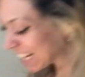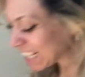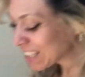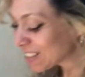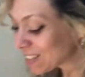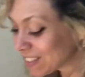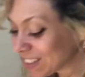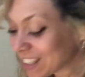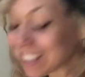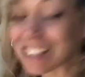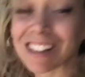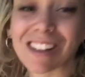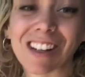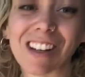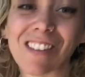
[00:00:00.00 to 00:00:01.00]
It's really
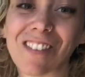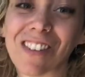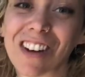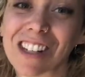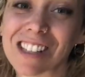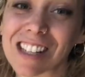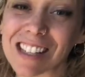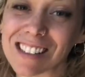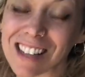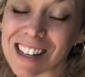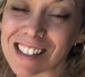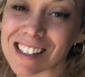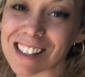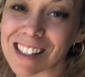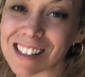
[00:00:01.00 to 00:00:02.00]
good for
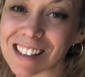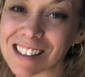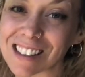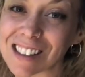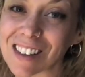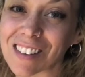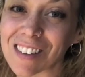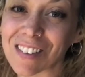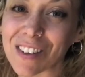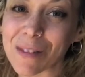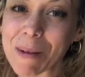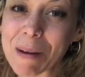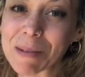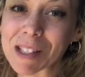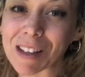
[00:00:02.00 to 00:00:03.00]
digestion. So if your
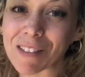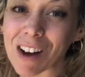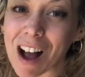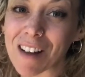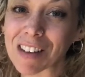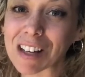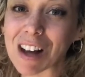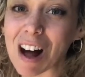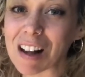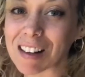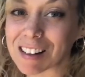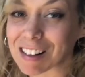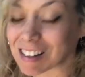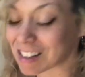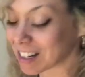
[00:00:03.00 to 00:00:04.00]
baby's ever having
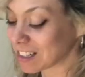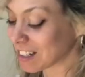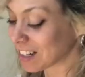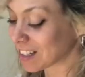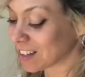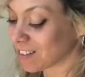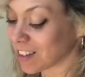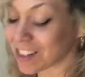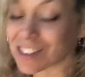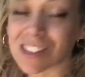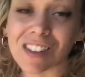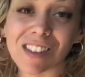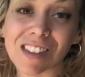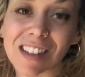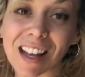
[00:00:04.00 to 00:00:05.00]
colic or digestive
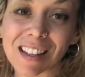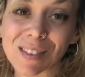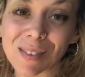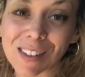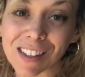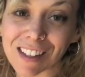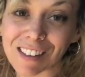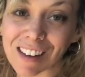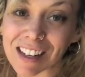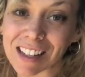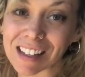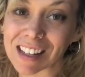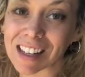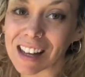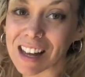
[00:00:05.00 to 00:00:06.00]
issues, that's really
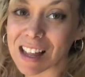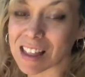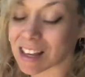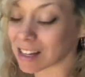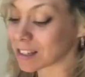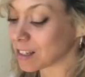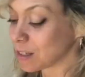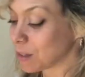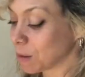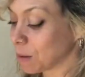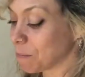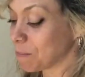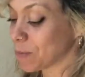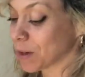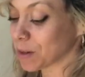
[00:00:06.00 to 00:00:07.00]
great thing to do.
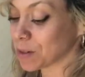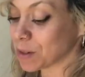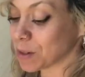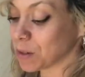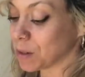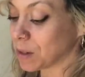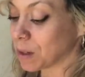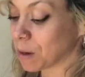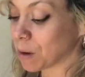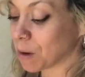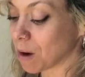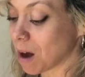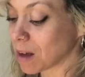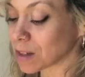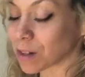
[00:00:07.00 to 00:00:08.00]
You also do a little
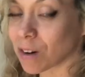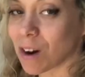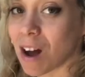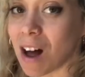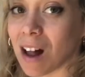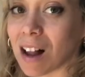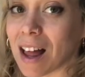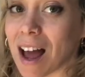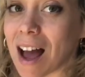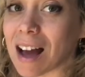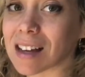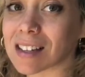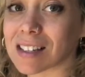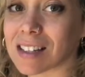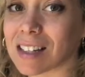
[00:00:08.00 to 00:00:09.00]
cross crawl
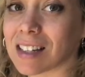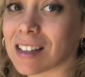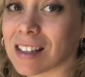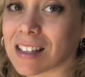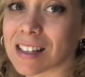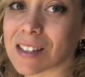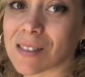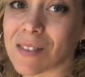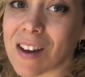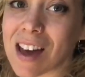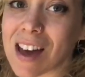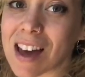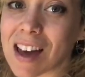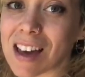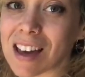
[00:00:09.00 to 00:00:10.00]
action this
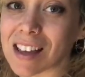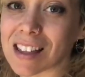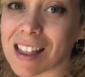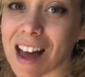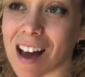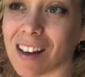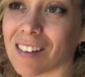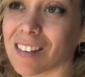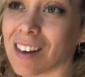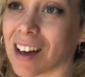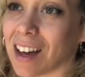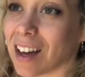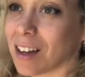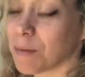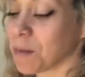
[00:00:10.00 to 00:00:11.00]
way, that
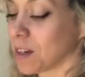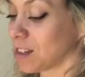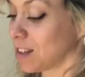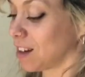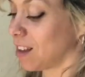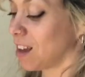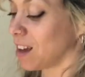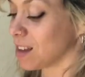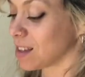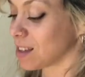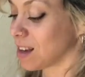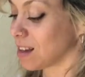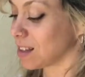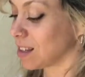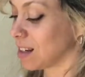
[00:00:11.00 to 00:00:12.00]
way. Make sure they can
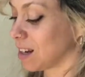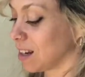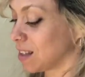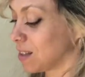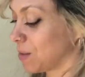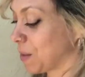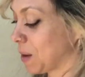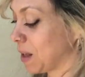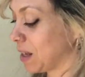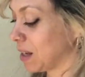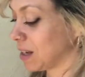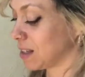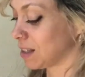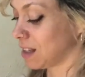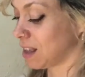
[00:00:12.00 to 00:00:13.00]
salsa dance well
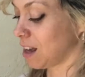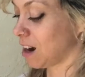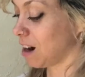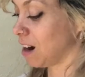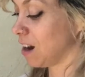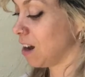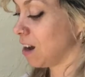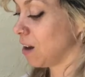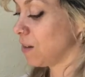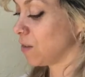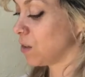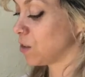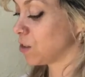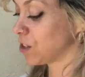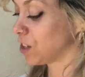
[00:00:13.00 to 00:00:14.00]
into their
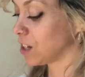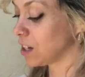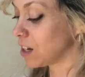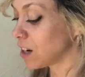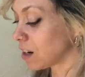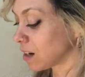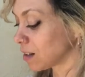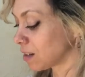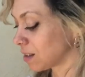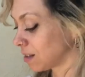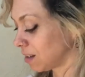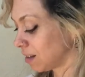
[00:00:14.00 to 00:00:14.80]
future years.